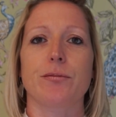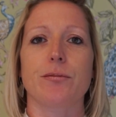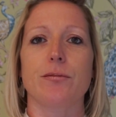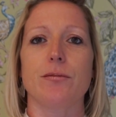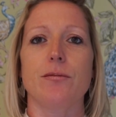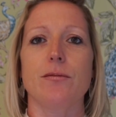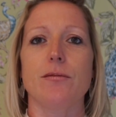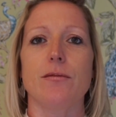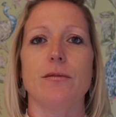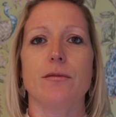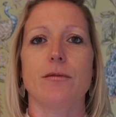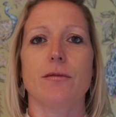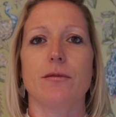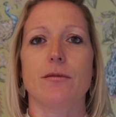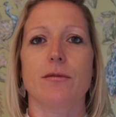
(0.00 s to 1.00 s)

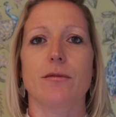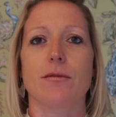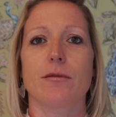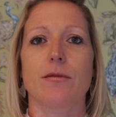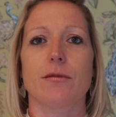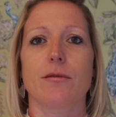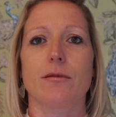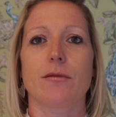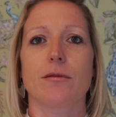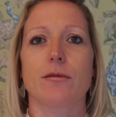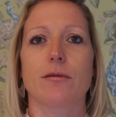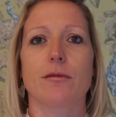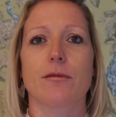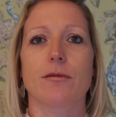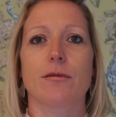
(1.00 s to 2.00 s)

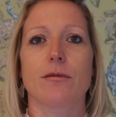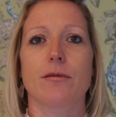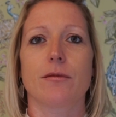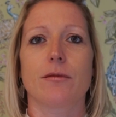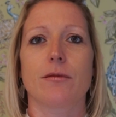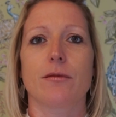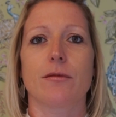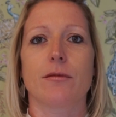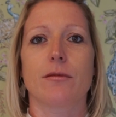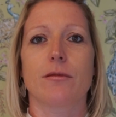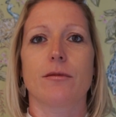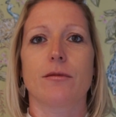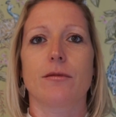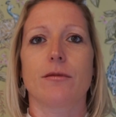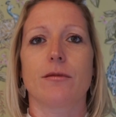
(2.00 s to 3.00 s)

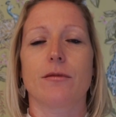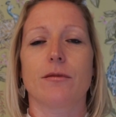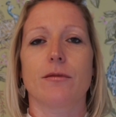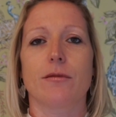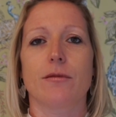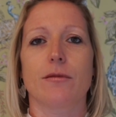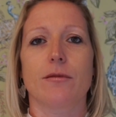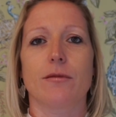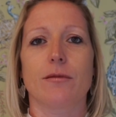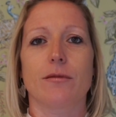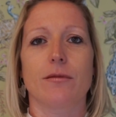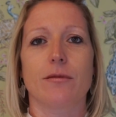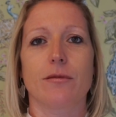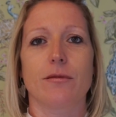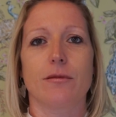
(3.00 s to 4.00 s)

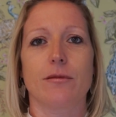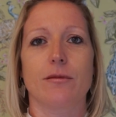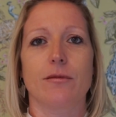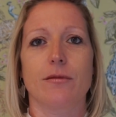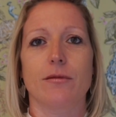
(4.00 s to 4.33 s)
No one is speaking in this clip.